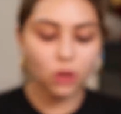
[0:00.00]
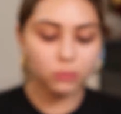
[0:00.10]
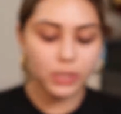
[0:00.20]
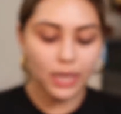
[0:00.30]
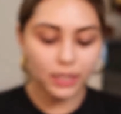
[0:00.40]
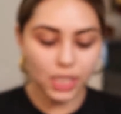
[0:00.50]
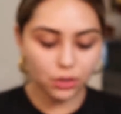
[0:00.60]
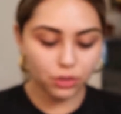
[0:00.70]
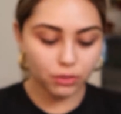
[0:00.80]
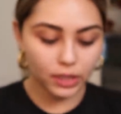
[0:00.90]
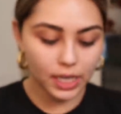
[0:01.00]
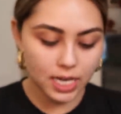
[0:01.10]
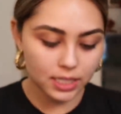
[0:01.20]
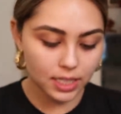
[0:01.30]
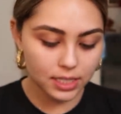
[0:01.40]
Sculpt. It's actually really
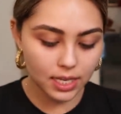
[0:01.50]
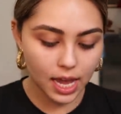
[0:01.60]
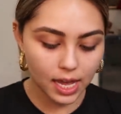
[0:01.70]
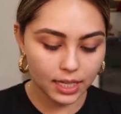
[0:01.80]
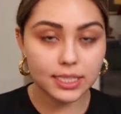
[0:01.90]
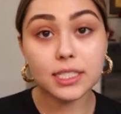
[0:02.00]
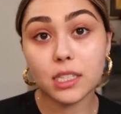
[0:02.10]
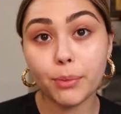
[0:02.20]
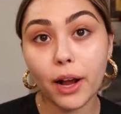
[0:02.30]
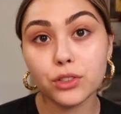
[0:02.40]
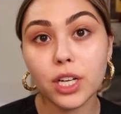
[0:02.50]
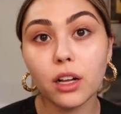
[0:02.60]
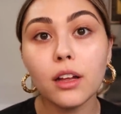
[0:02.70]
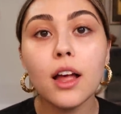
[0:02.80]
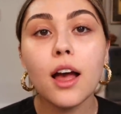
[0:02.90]
nice. It's a tinted brow
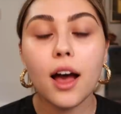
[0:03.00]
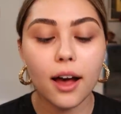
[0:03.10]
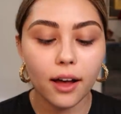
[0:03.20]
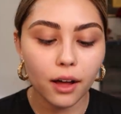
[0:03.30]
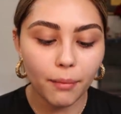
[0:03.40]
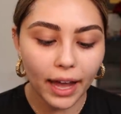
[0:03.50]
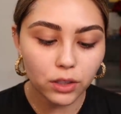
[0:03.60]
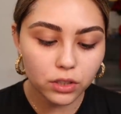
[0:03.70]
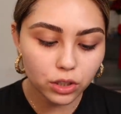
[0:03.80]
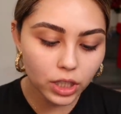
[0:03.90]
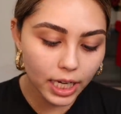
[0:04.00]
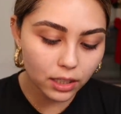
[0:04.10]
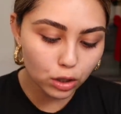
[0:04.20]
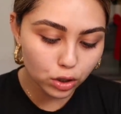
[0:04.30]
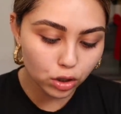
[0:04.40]
gel. I use the
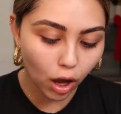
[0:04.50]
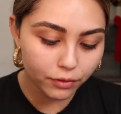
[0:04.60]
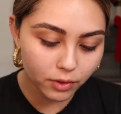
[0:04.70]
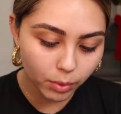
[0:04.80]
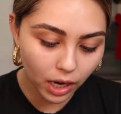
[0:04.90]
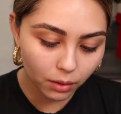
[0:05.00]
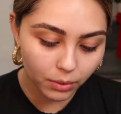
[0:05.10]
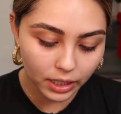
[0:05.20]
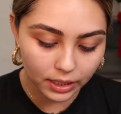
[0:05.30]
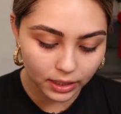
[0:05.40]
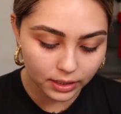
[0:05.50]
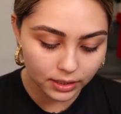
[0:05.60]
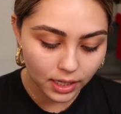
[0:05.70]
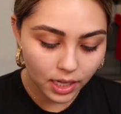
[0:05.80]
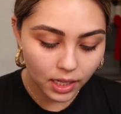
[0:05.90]
shade Soft Brown
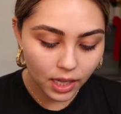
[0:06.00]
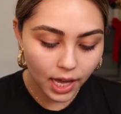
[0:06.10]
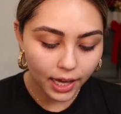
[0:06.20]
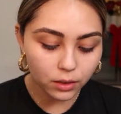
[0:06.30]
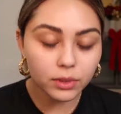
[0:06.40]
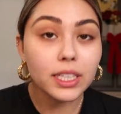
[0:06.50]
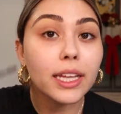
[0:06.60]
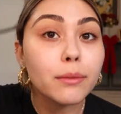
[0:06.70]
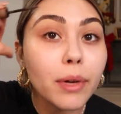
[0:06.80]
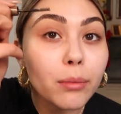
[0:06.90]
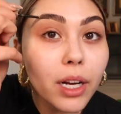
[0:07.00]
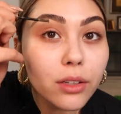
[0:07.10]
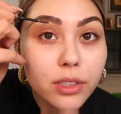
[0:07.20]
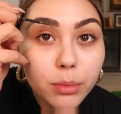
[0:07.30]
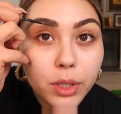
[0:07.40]
because I don't really like my
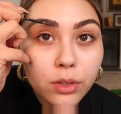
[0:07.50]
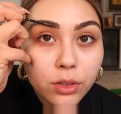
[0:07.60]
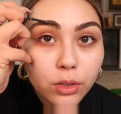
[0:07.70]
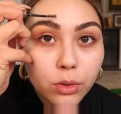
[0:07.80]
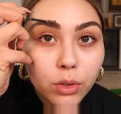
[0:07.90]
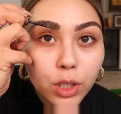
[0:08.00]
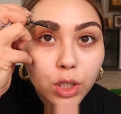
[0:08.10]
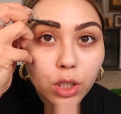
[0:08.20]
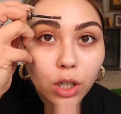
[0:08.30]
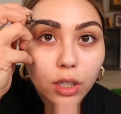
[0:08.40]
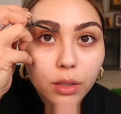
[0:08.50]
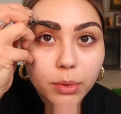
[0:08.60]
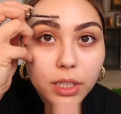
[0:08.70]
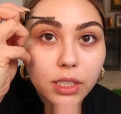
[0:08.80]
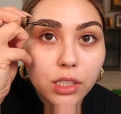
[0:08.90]
brows to be too dark,
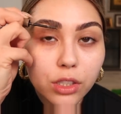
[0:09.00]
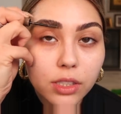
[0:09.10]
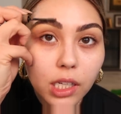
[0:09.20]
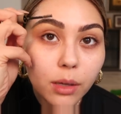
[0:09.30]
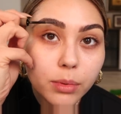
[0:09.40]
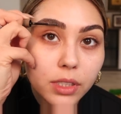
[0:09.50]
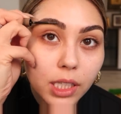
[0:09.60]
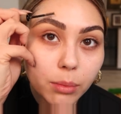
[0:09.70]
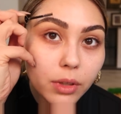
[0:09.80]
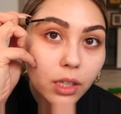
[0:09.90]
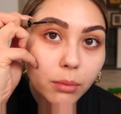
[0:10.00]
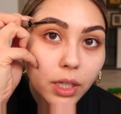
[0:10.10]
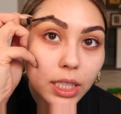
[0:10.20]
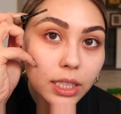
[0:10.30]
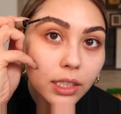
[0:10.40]
but this just helps keep
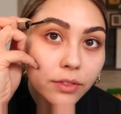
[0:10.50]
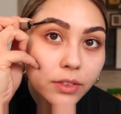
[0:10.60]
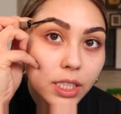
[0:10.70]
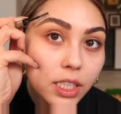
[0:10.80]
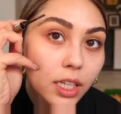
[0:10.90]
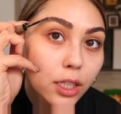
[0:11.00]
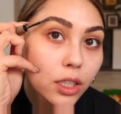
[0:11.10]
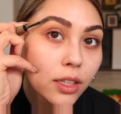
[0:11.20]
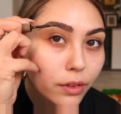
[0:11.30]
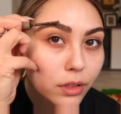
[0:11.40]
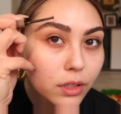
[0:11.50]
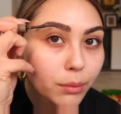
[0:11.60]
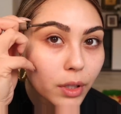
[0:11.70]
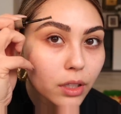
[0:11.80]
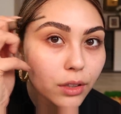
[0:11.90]
them lifted and fills
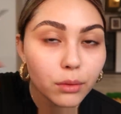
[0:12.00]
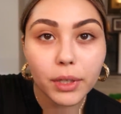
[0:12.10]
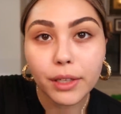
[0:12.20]
them in a little